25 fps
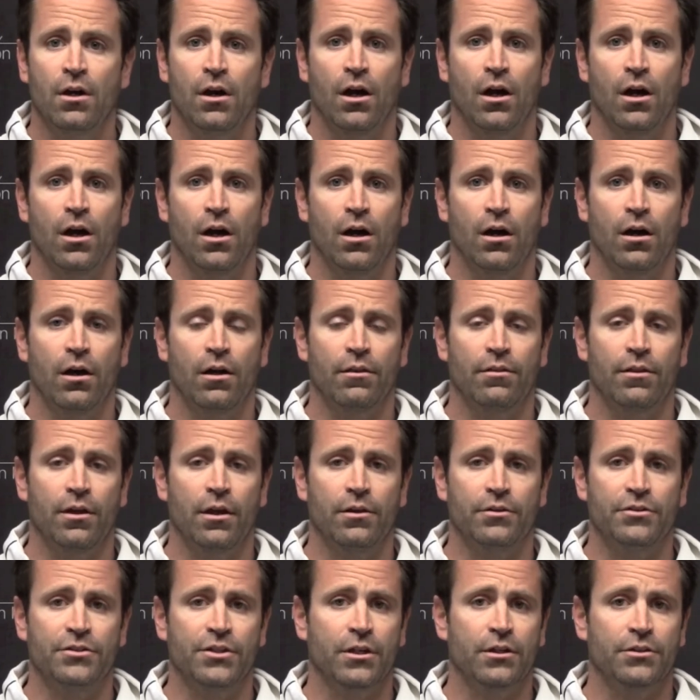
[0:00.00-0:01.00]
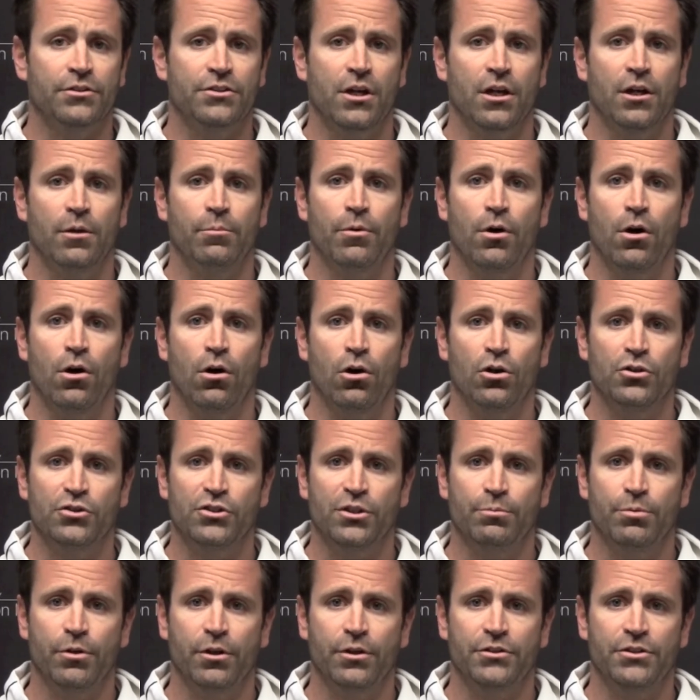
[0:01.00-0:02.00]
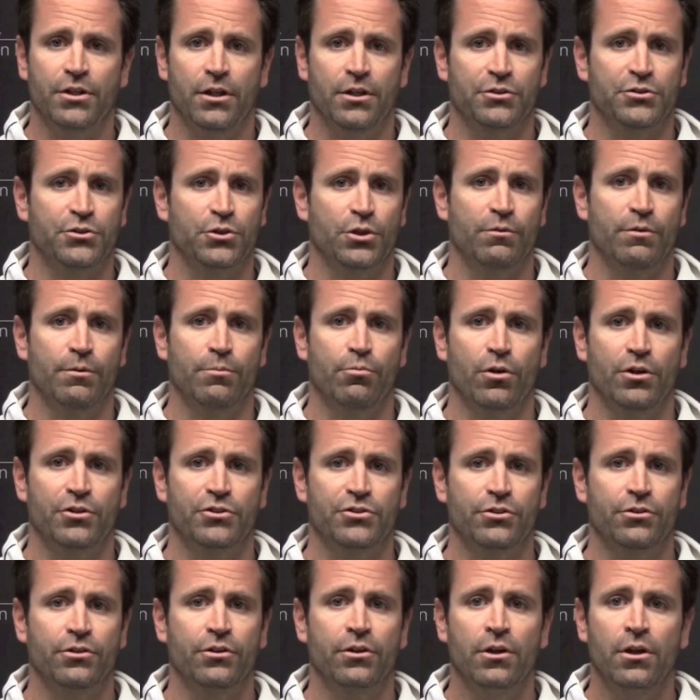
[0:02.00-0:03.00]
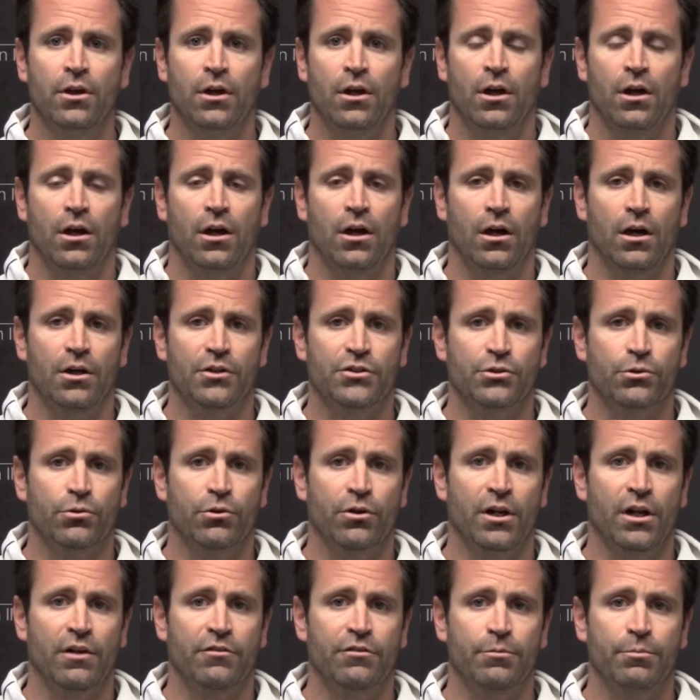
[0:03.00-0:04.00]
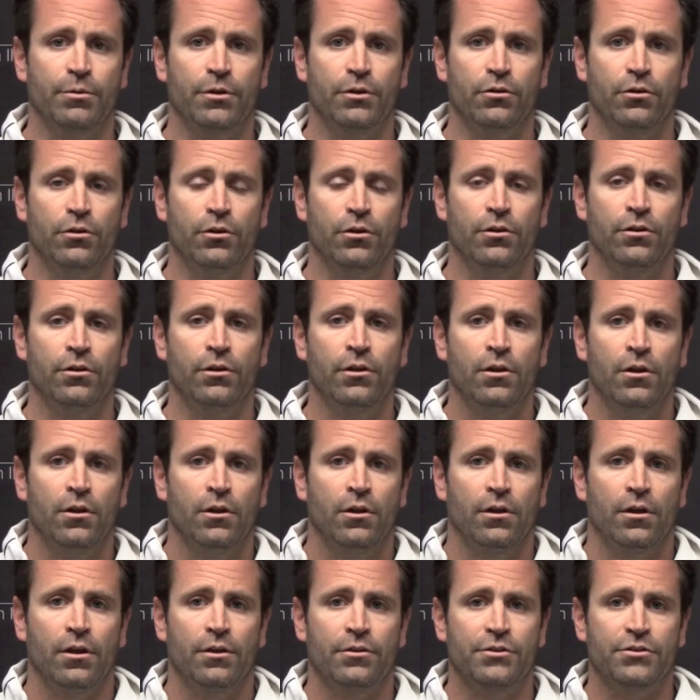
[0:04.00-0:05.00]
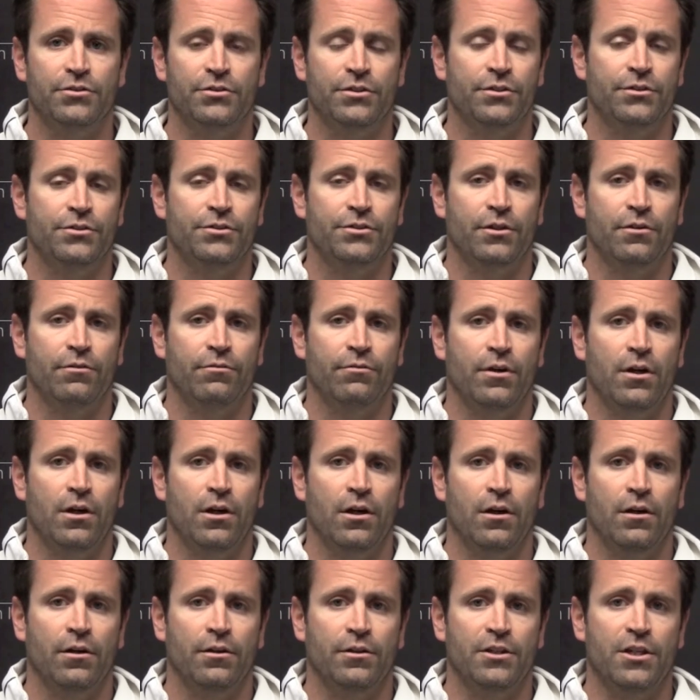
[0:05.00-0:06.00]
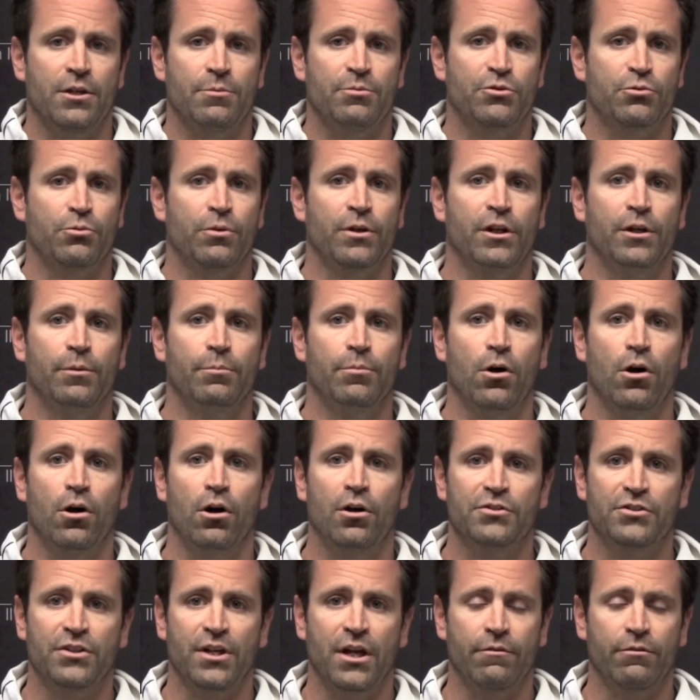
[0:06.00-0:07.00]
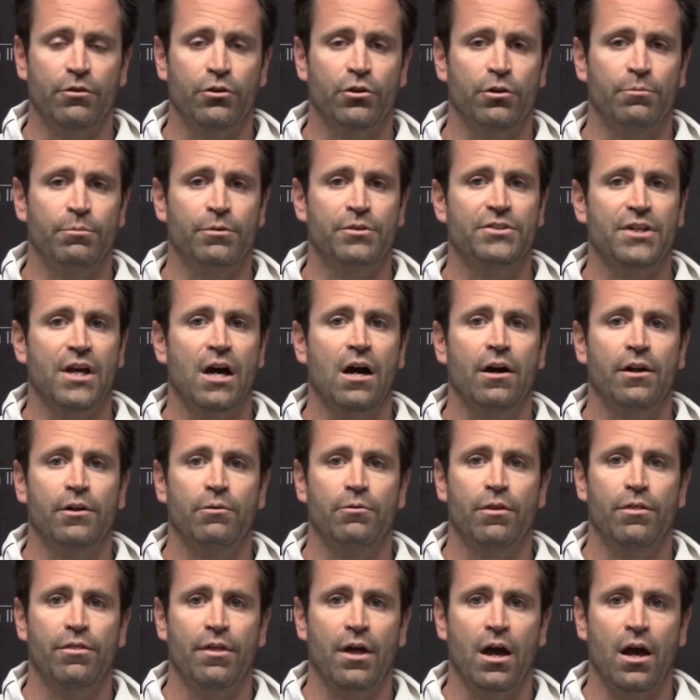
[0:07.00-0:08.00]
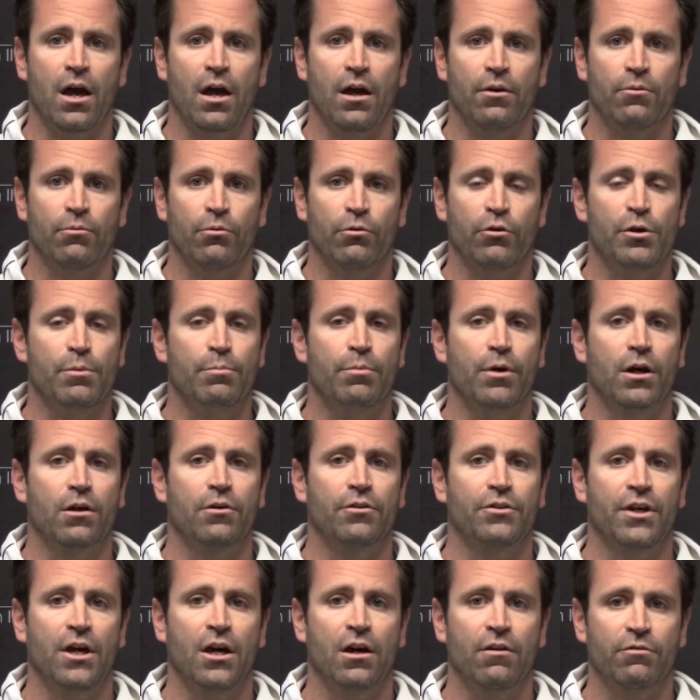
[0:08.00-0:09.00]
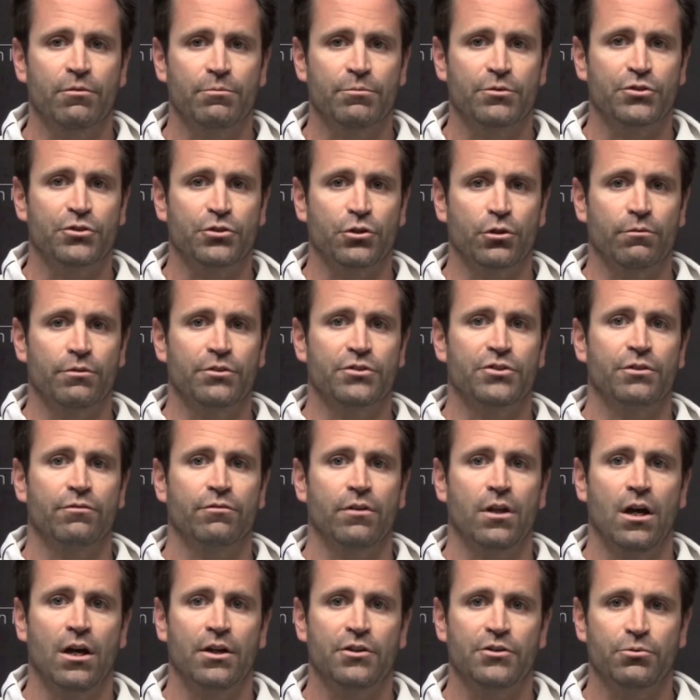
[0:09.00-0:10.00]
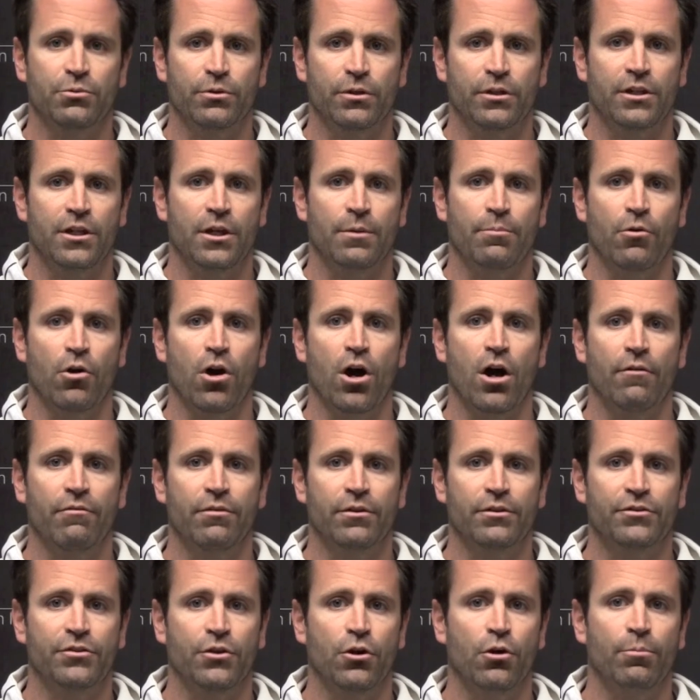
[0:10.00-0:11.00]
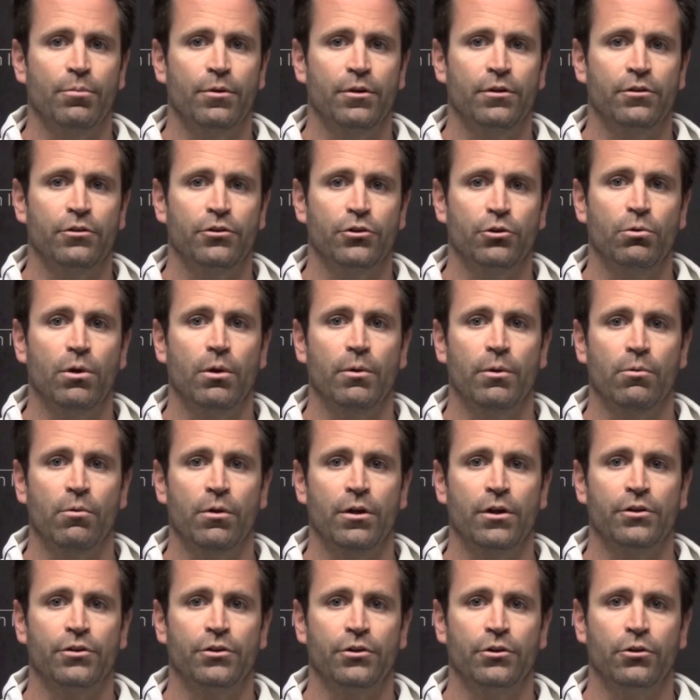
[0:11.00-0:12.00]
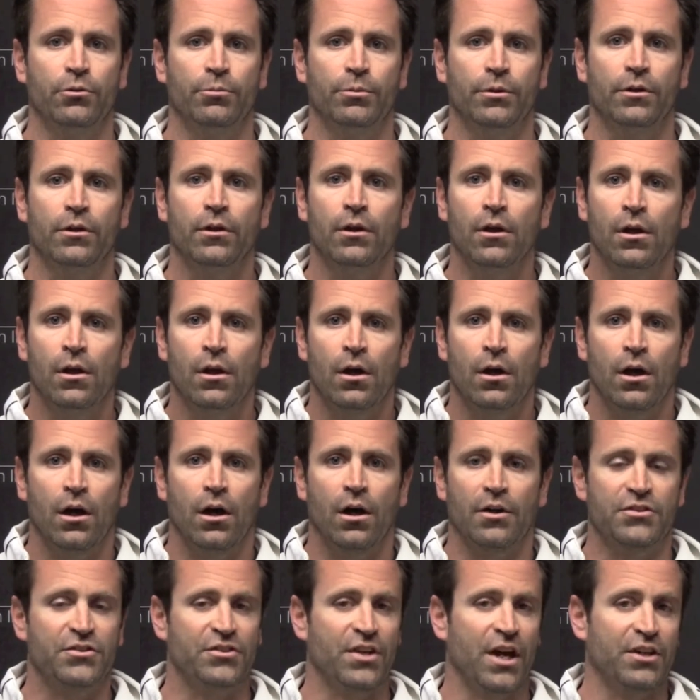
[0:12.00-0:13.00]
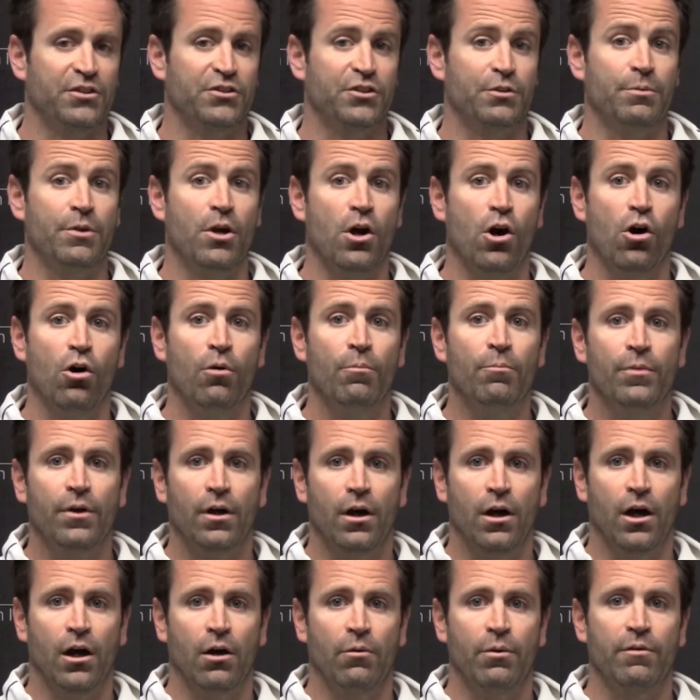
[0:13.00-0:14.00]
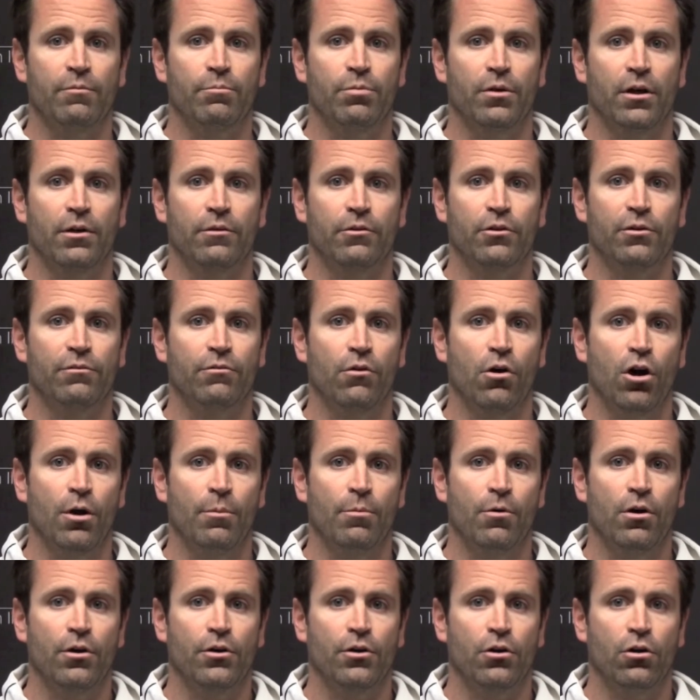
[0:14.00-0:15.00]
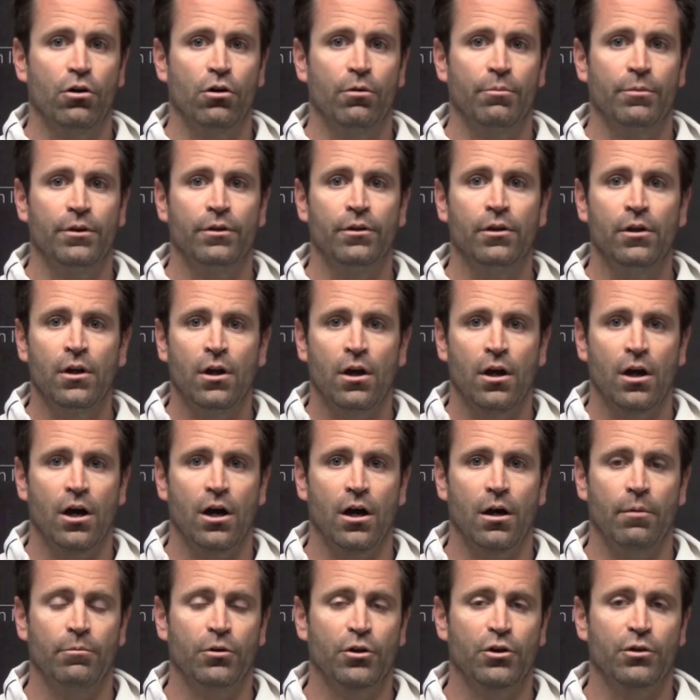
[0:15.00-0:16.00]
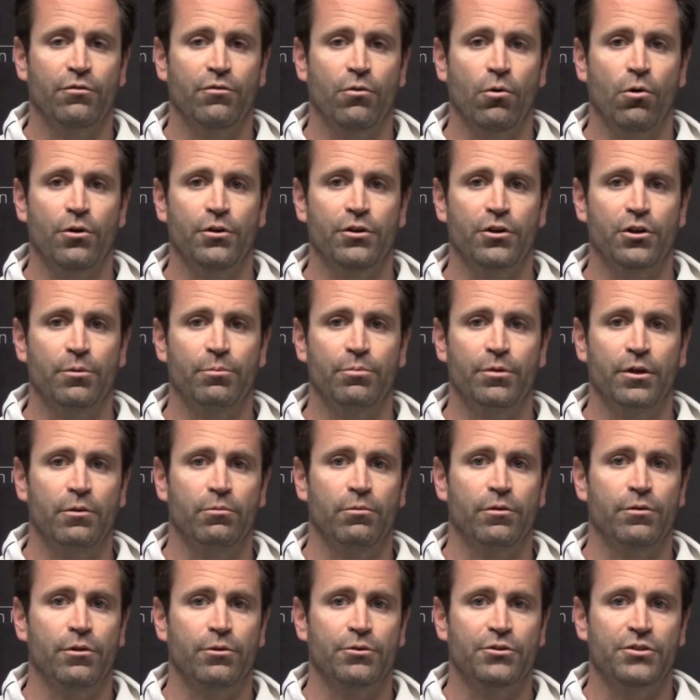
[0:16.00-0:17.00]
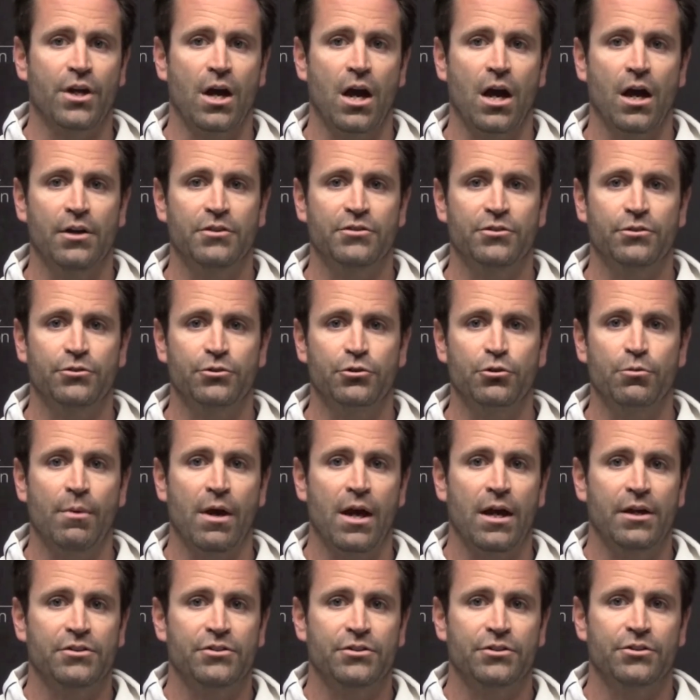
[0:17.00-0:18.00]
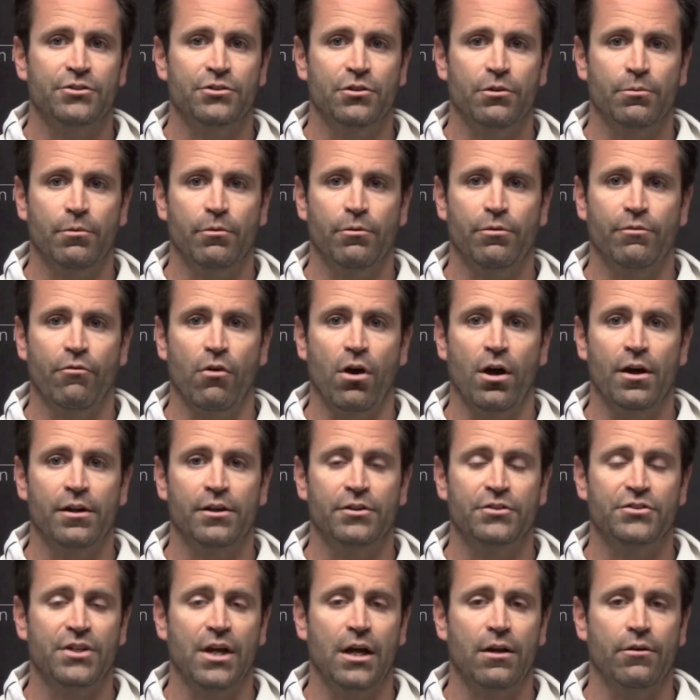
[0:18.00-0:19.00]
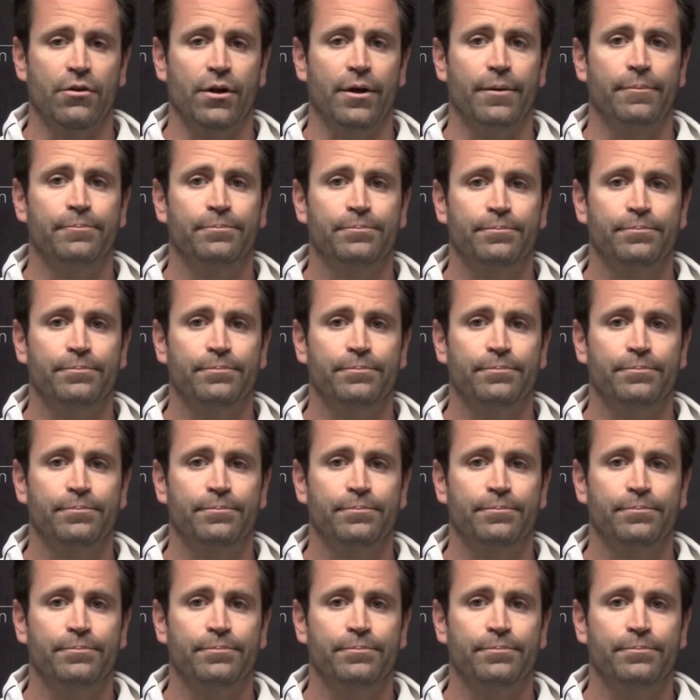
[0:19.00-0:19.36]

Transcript: They dig a ton of balls and they put a ton of serving pressure. So we're going to have to be good in the sense of keep swinging the balls and have a good mentality with that and really buckle down from the servicing line so we can keep our offense open and do what we want to do. But it's nice to be home. We play good volleyball at home, and I'm looking forward to competing with those guys on two matches on both Friday and Saturday.